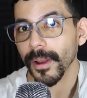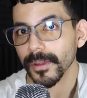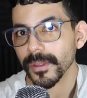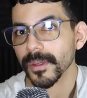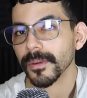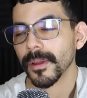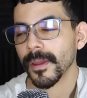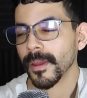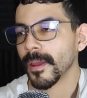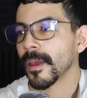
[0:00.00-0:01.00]
out to you.
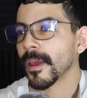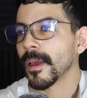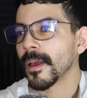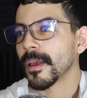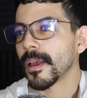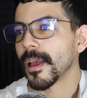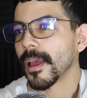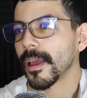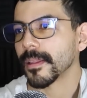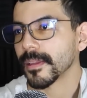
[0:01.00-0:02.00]

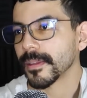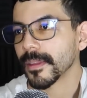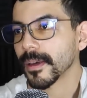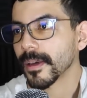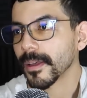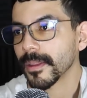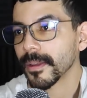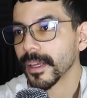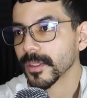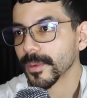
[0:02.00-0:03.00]
And the
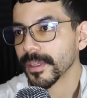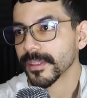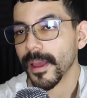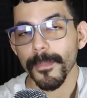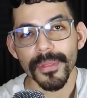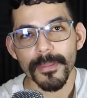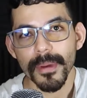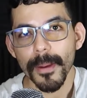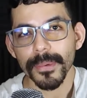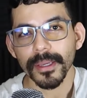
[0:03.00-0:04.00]
next one is empathy
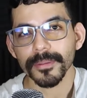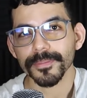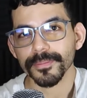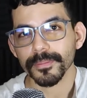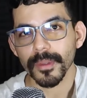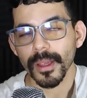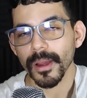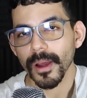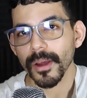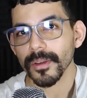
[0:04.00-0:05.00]
mapping,
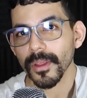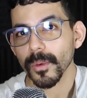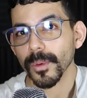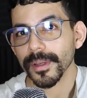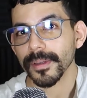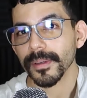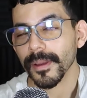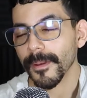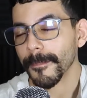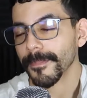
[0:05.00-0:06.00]
another one
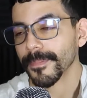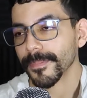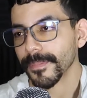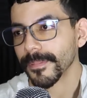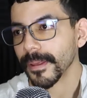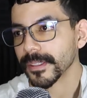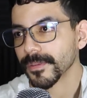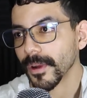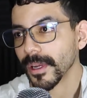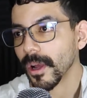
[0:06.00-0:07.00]
that's
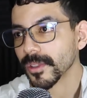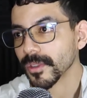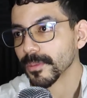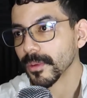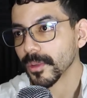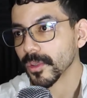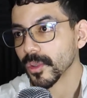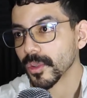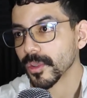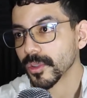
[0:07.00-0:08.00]
very awesome
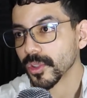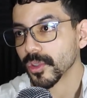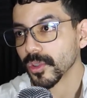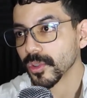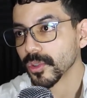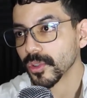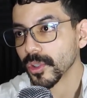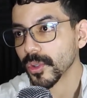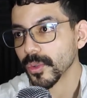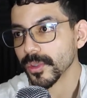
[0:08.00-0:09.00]
to
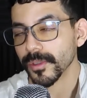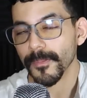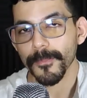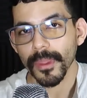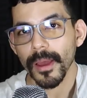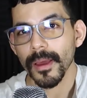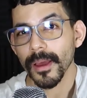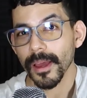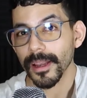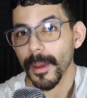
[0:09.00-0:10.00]
use.
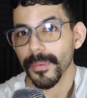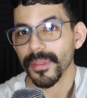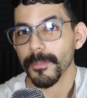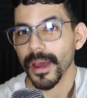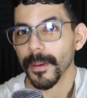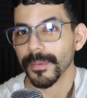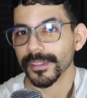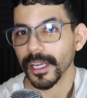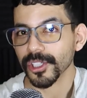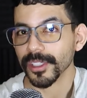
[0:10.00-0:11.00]
An empathy map
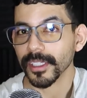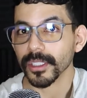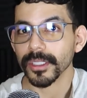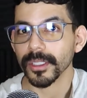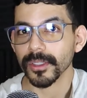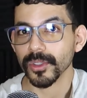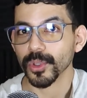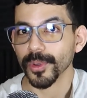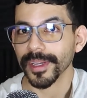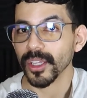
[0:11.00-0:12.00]
is actually good to
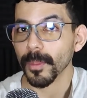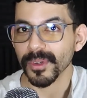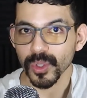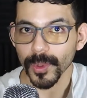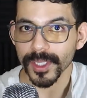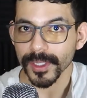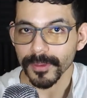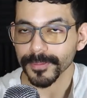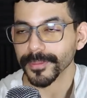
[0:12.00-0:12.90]
creating your personas.